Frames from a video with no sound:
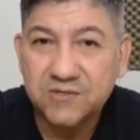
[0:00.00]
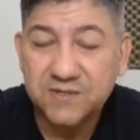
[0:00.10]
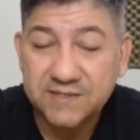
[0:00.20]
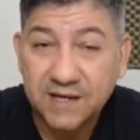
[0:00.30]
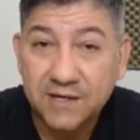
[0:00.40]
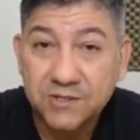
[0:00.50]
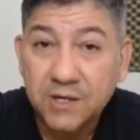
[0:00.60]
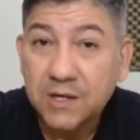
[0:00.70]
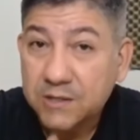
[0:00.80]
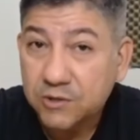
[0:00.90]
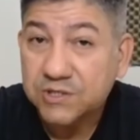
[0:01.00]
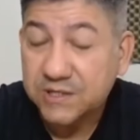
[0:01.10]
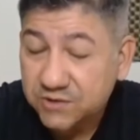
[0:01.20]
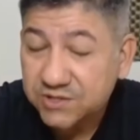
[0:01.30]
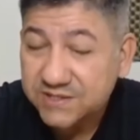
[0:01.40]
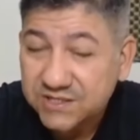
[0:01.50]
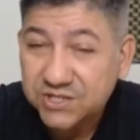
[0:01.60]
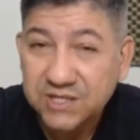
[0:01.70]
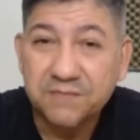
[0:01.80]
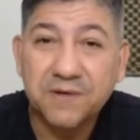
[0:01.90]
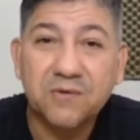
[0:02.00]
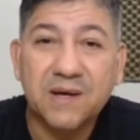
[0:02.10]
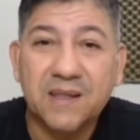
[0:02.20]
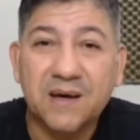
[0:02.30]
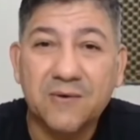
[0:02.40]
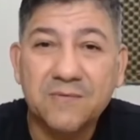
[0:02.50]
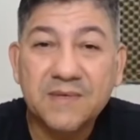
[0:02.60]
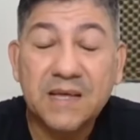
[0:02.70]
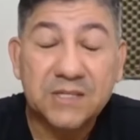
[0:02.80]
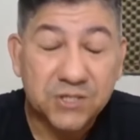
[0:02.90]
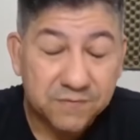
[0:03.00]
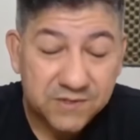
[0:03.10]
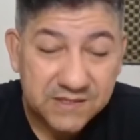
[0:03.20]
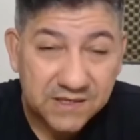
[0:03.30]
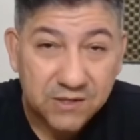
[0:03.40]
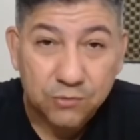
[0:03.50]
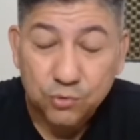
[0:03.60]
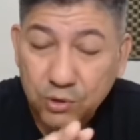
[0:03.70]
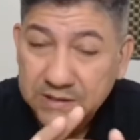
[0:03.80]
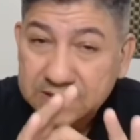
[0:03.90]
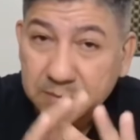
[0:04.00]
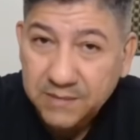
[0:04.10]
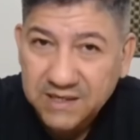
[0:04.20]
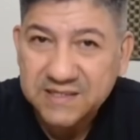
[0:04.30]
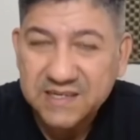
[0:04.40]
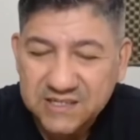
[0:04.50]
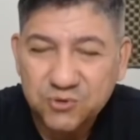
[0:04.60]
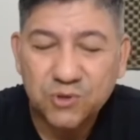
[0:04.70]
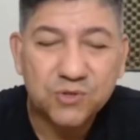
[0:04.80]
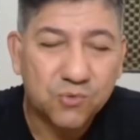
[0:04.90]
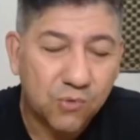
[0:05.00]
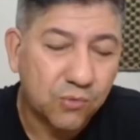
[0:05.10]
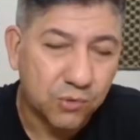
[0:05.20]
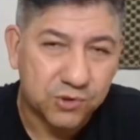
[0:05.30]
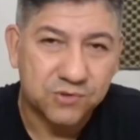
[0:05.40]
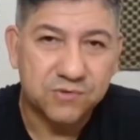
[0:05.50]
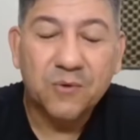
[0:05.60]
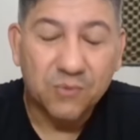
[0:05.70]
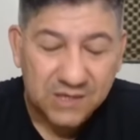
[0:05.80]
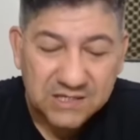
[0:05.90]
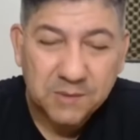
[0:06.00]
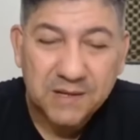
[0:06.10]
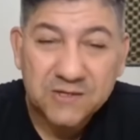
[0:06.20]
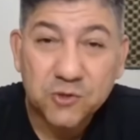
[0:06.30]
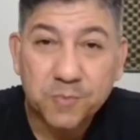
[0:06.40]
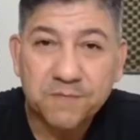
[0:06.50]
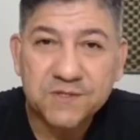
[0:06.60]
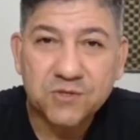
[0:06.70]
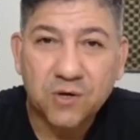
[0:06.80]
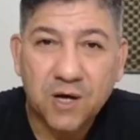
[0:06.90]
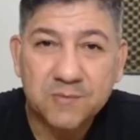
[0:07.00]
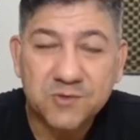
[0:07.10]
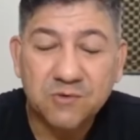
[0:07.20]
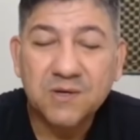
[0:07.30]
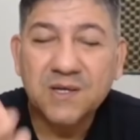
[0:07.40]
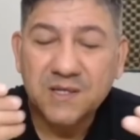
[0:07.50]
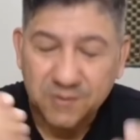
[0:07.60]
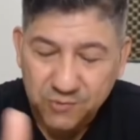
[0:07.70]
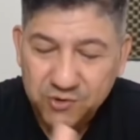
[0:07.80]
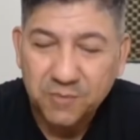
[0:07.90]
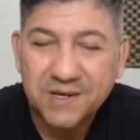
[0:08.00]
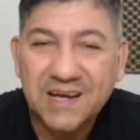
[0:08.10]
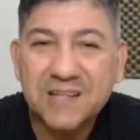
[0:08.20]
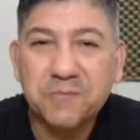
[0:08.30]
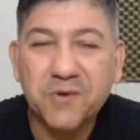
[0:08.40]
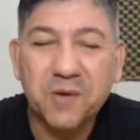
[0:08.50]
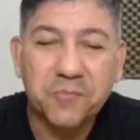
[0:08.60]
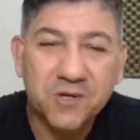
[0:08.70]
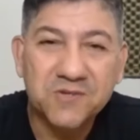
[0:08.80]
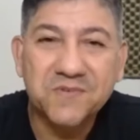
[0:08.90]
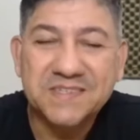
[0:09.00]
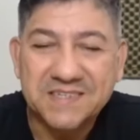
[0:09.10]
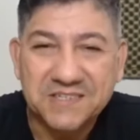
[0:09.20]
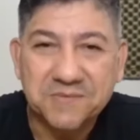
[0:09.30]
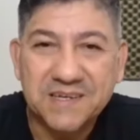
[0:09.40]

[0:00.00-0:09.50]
Don't forget to subscribe to the channel and turn on the notification bell. Every week there are competitive exam questions. Big hug from Professor Robson Lyers and thanks so much for your support, alright?